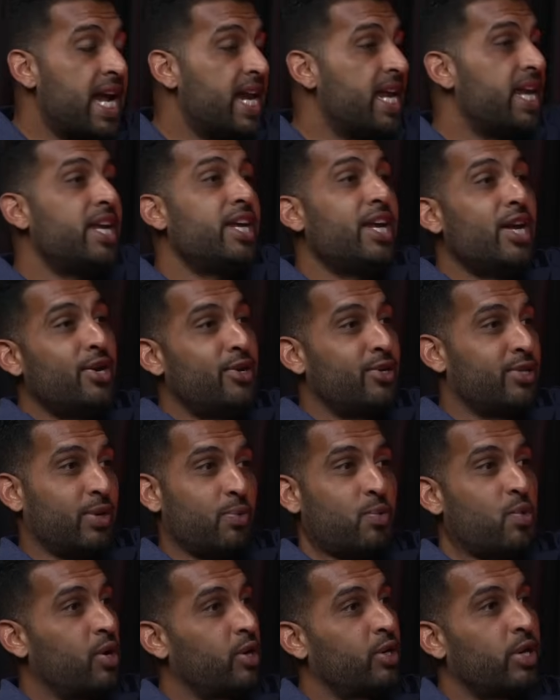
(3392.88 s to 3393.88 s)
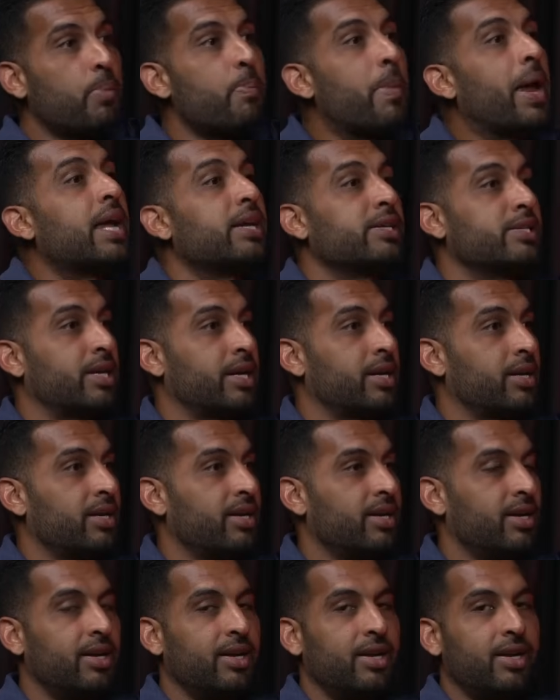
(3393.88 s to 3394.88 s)
80 years, it worked amazing.
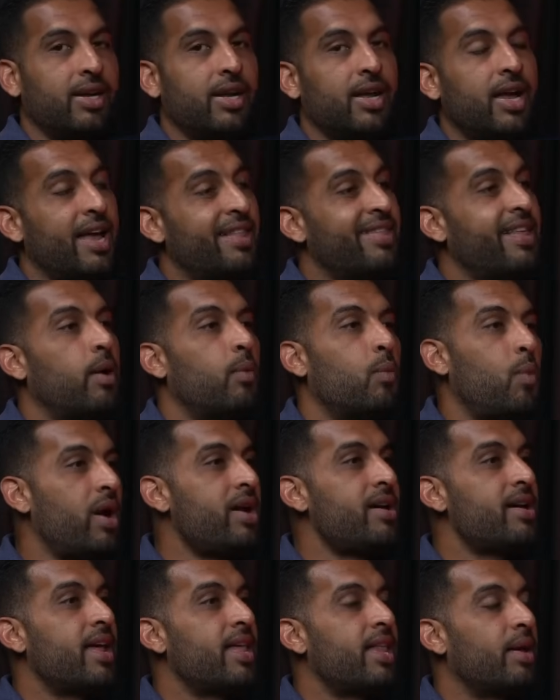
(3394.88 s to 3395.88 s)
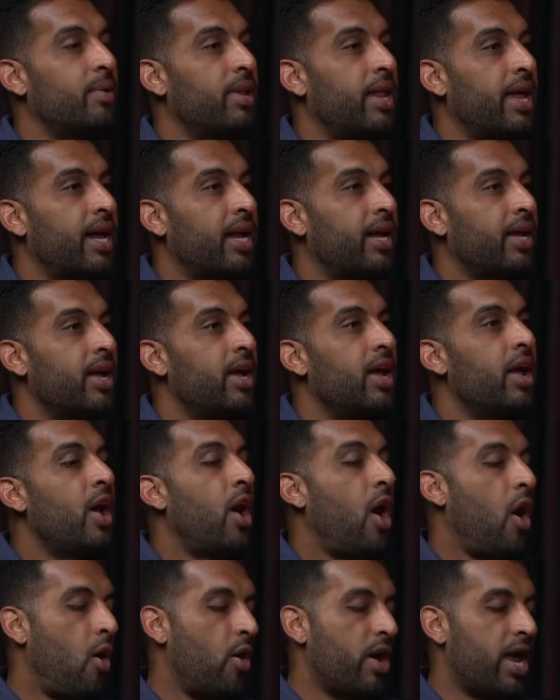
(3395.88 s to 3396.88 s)
And then one day they were like,
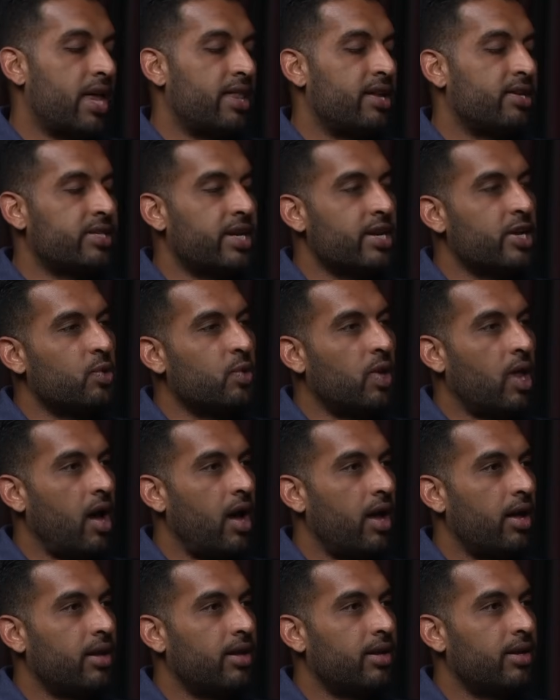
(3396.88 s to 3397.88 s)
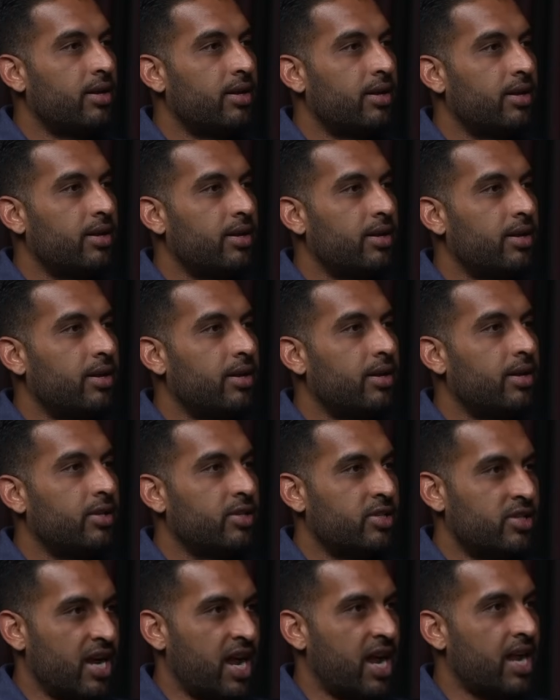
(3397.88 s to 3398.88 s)
oh yeah, there's a new law.
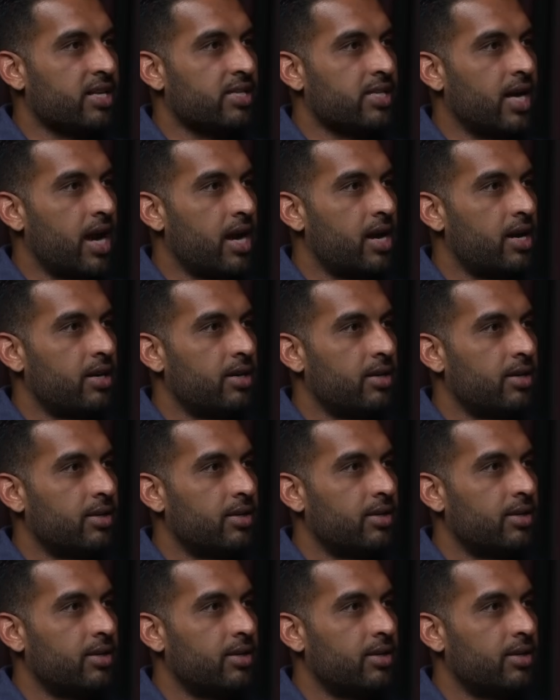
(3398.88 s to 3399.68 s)
Stay inside.